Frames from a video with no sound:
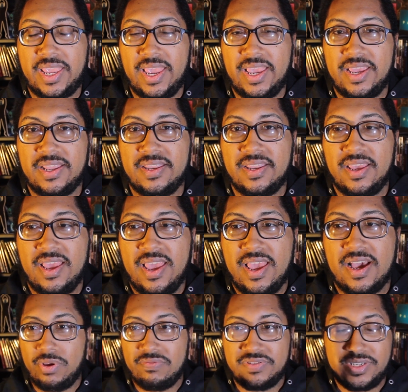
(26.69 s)
again
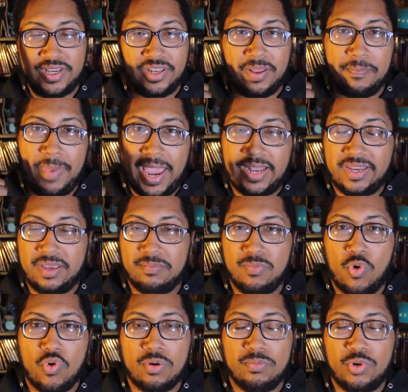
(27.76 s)
We've seen the Mandy
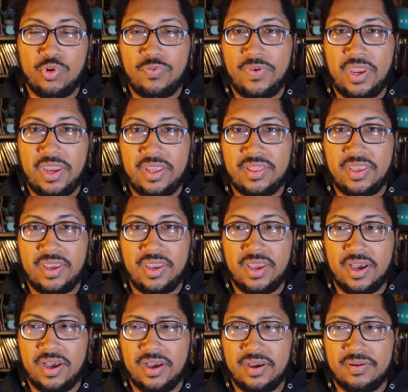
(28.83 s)
Moore movie, the,
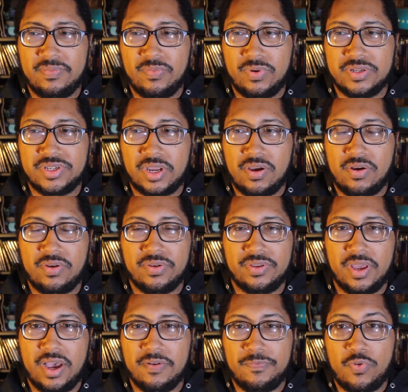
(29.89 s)
uh, what's it
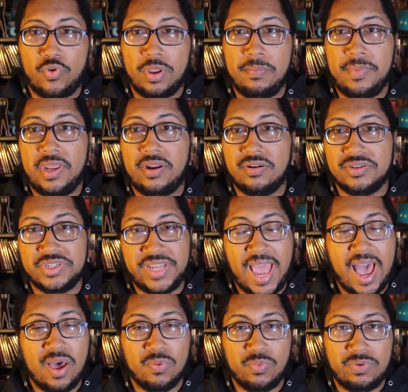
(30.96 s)
called, uh, 40 Meters
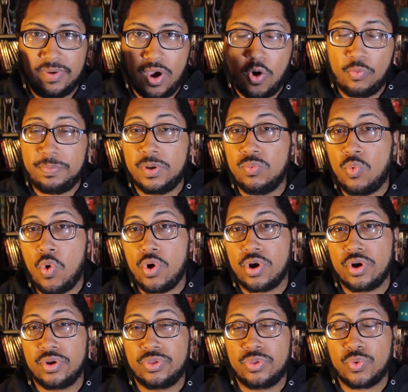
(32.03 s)
Down, Open
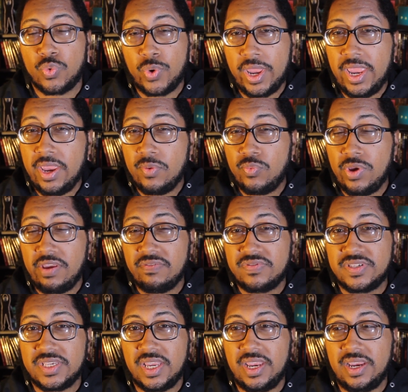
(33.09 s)
Water 3. We've
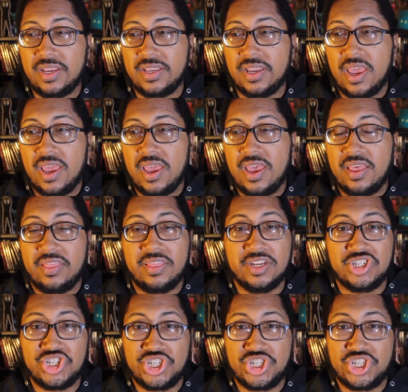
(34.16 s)
seen The